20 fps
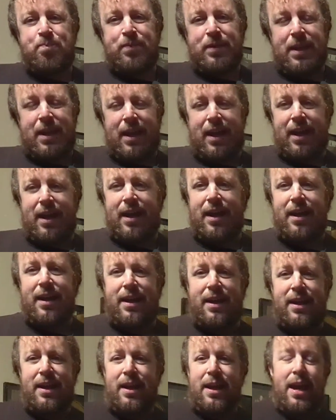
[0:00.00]
Yeah,
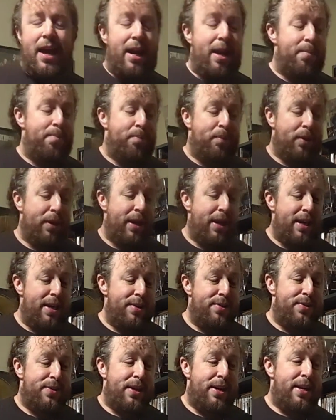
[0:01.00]
and it
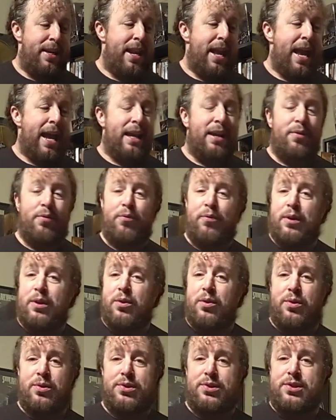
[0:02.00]
plays. The neck
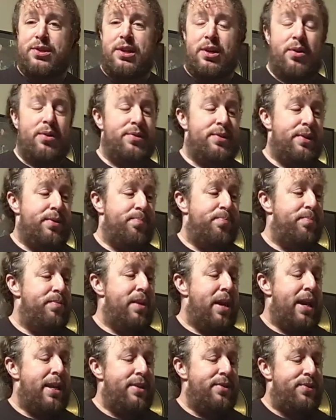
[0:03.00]
feels, you know, it's a
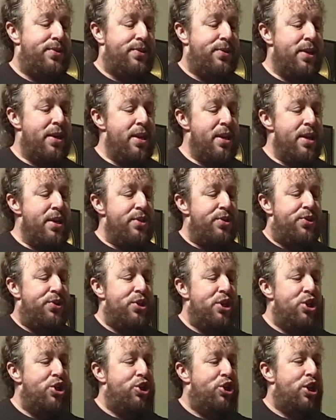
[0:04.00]
nice
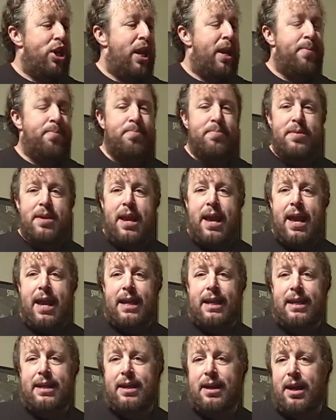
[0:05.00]
C-shaped
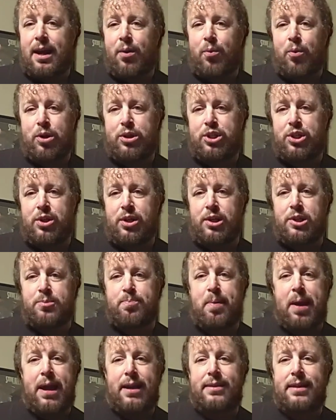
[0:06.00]
neck, what you'd
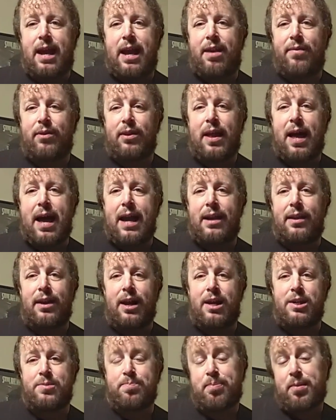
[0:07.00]
expect out of a lot of
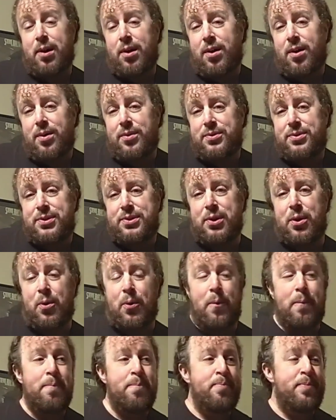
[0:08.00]
Les Pauls.
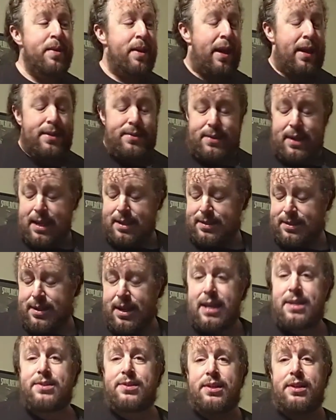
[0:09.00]
So, like I said, it's a
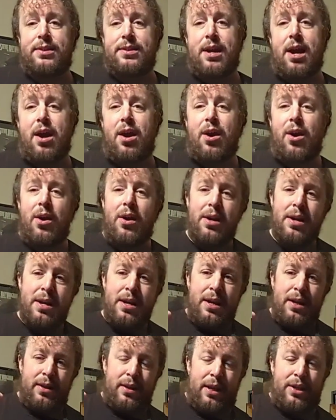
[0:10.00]
nice guitar.
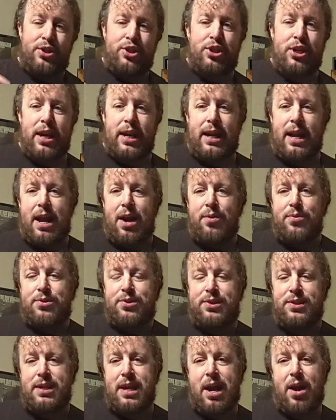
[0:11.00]
Let's check it out and
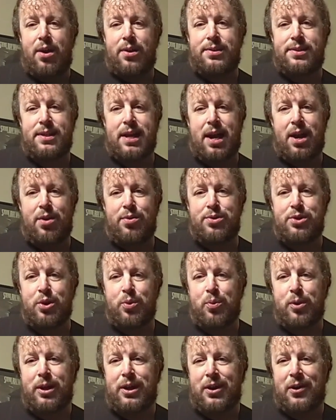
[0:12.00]
see how it sounds.
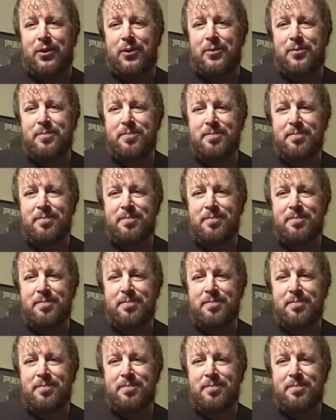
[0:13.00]
Here we go.